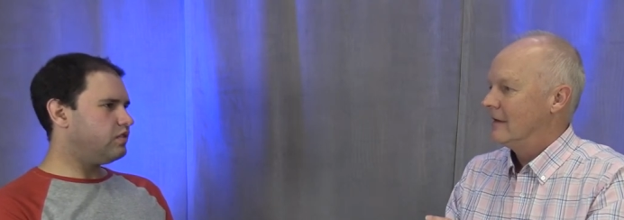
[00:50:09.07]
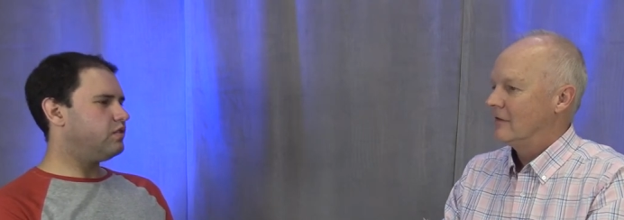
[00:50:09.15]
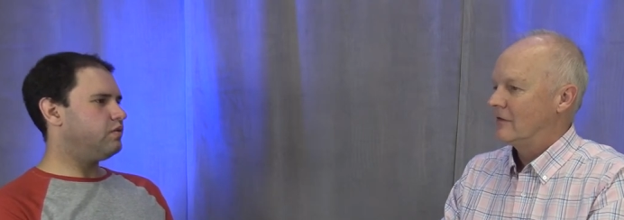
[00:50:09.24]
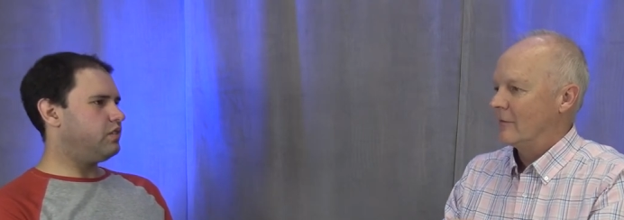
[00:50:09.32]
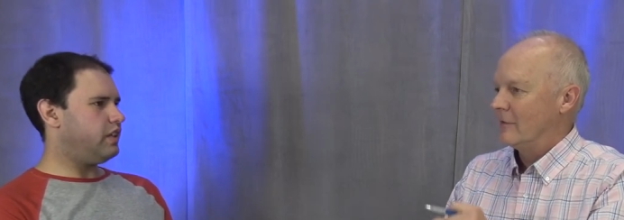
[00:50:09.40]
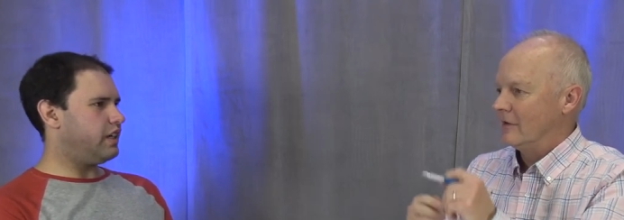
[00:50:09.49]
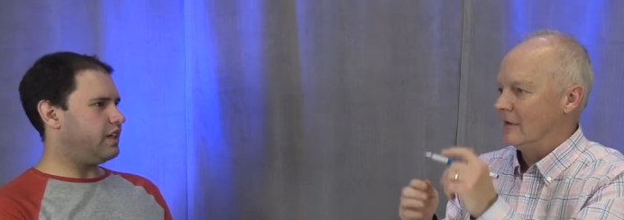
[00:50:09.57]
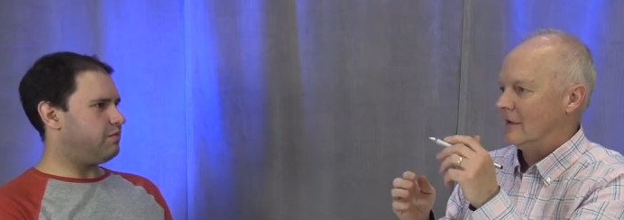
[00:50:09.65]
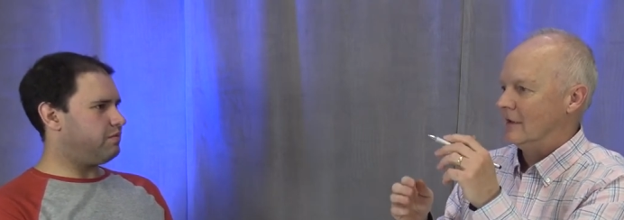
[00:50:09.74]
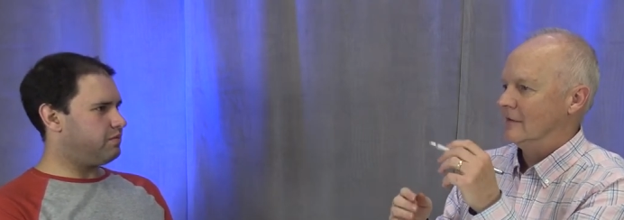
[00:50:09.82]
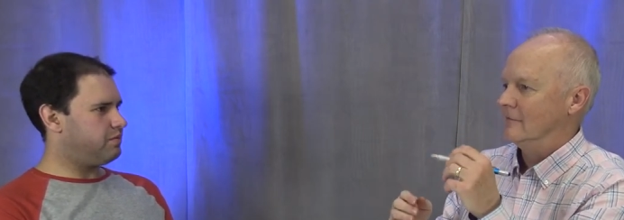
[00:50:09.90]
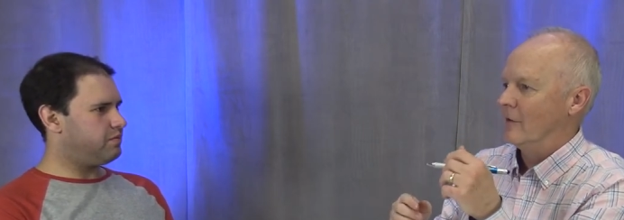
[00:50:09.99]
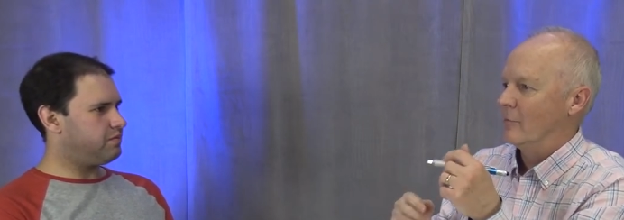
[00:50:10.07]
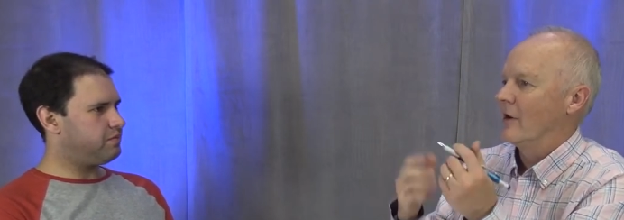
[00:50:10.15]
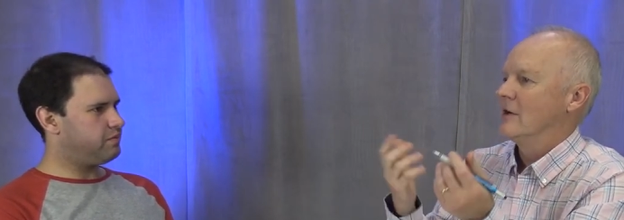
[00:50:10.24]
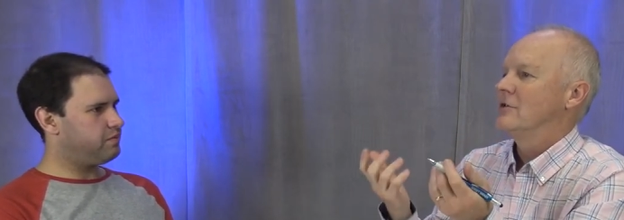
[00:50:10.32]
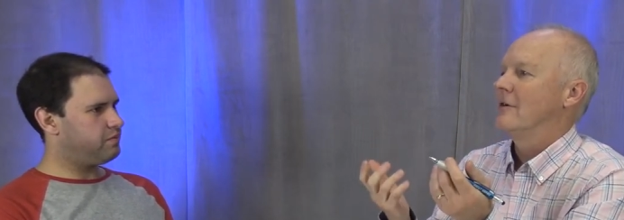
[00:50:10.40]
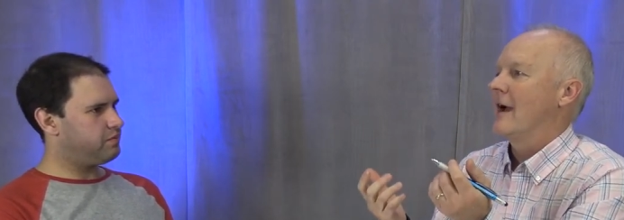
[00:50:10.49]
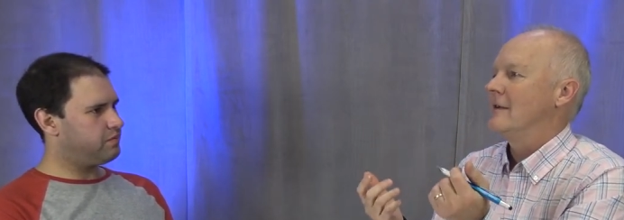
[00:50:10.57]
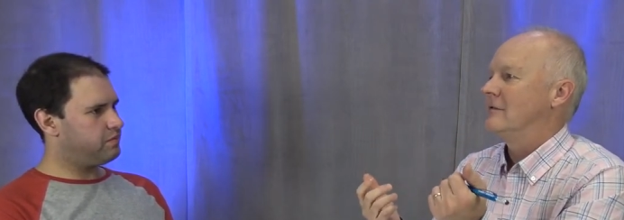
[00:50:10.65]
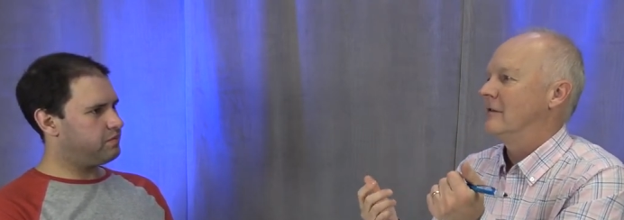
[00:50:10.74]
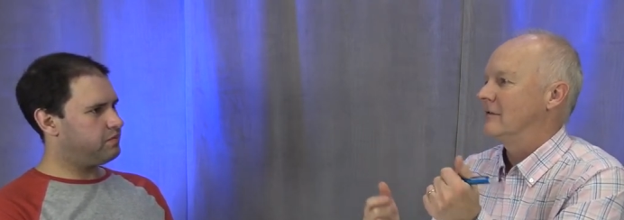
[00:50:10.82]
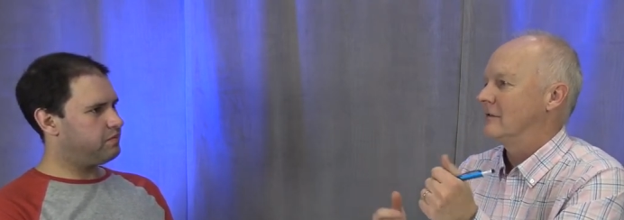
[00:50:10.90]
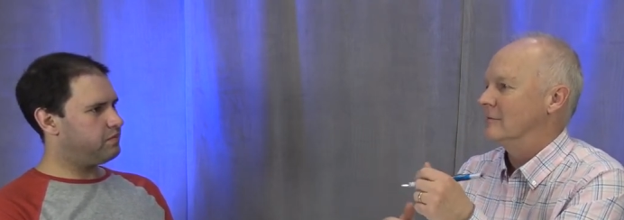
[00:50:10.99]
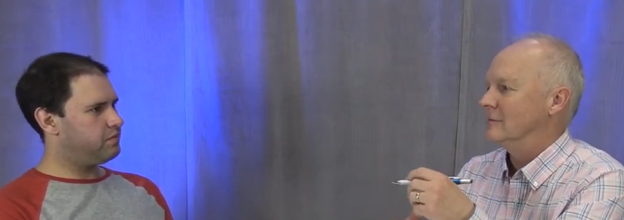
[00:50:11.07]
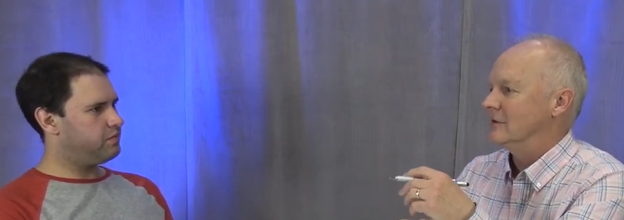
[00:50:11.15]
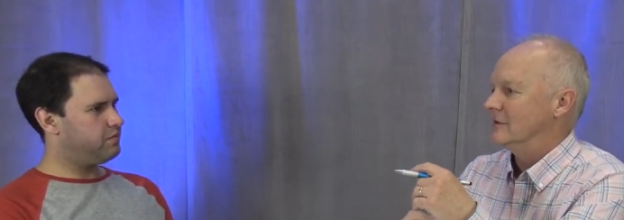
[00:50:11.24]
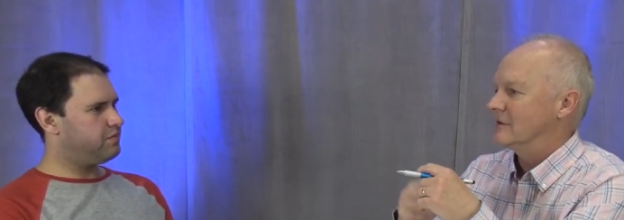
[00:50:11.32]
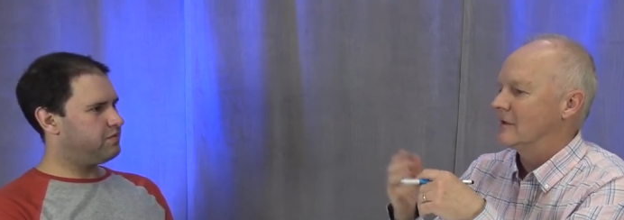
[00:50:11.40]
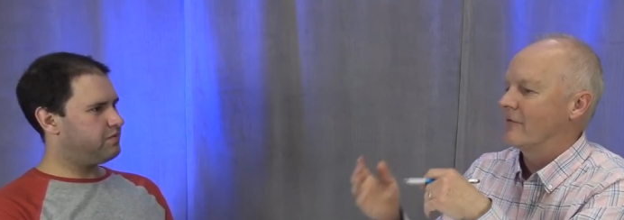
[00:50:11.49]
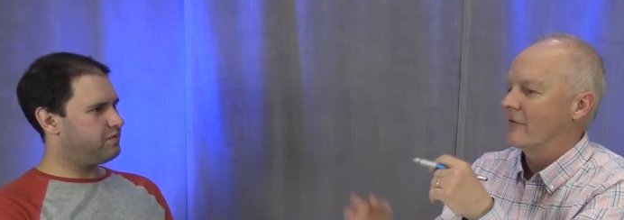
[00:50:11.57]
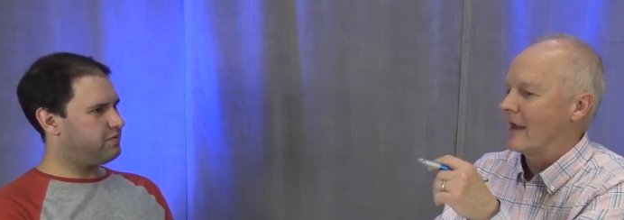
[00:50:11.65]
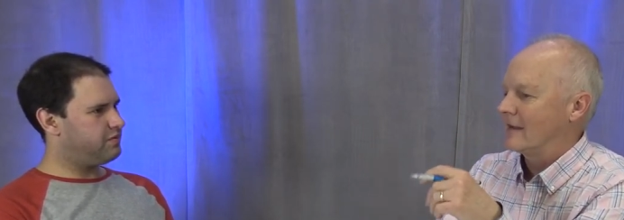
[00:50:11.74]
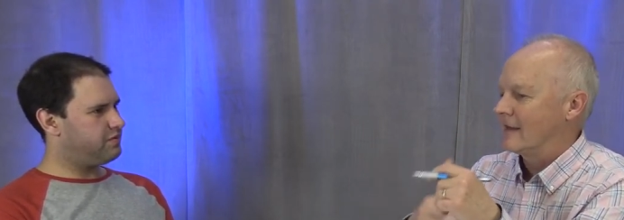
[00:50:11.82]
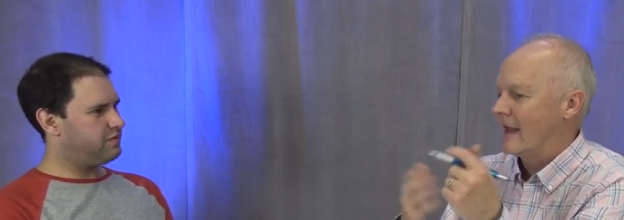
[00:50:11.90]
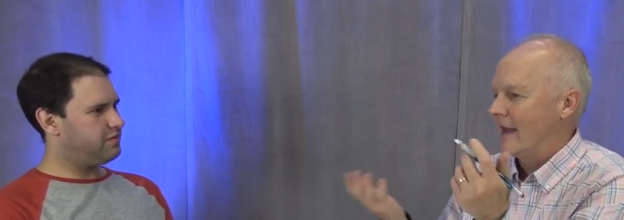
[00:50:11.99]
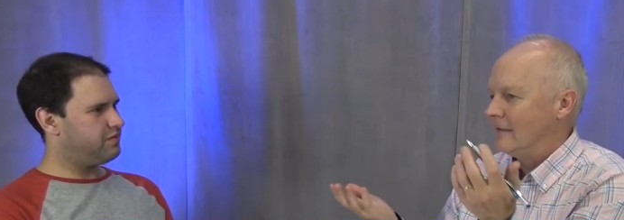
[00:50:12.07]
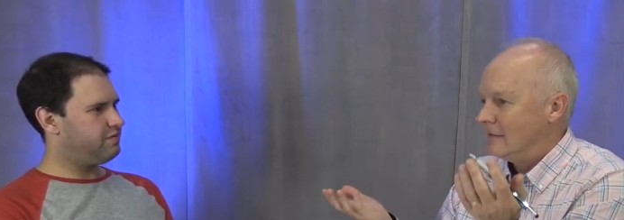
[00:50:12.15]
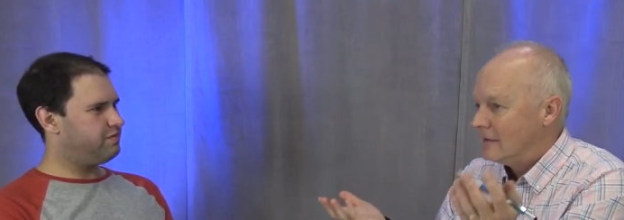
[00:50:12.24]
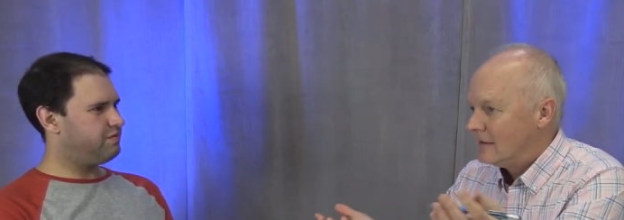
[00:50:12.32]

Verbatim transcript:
Speaker 1: Some of the, the pressurized systems and stuff like that